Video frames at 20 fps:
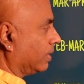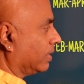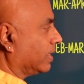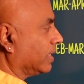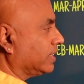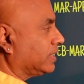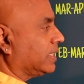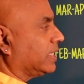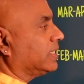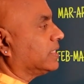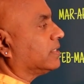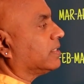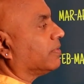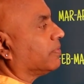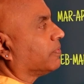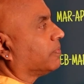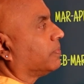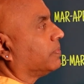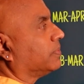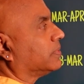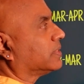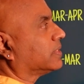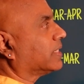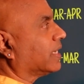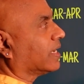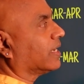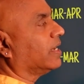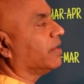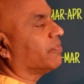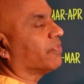This is the
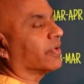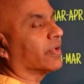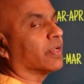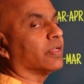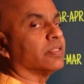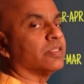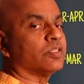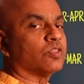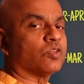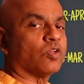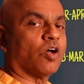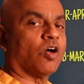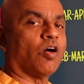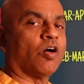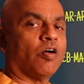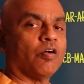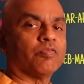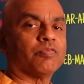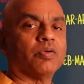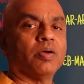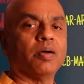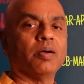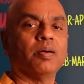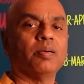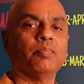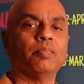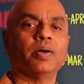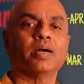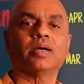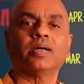significance of
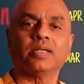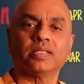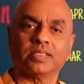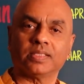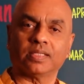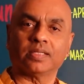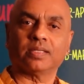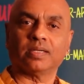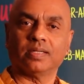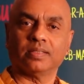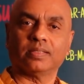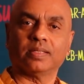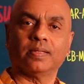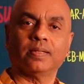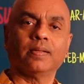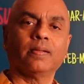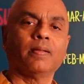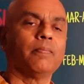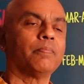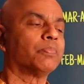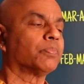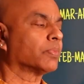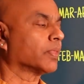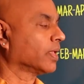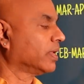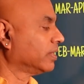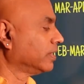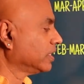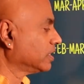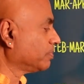Makara Sankranti.
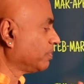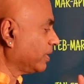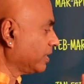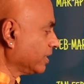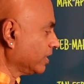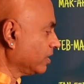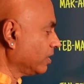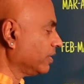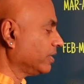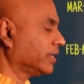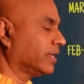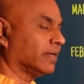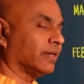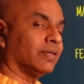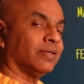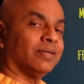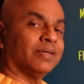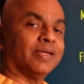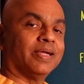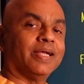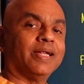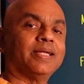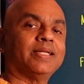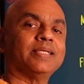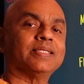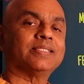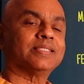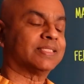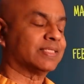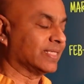This particular year, it
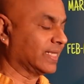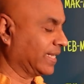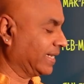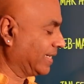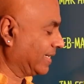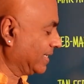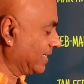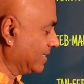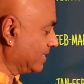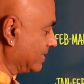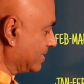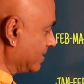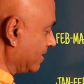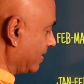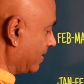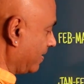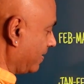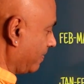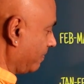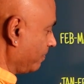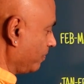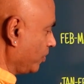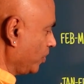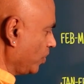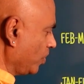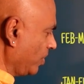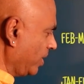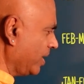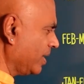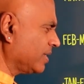is, it is um,
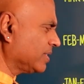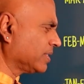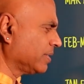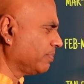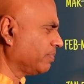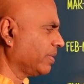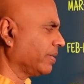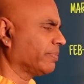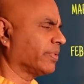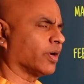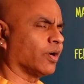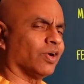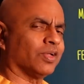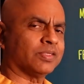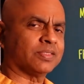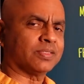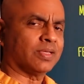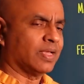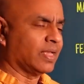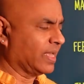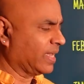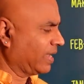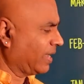unique simply because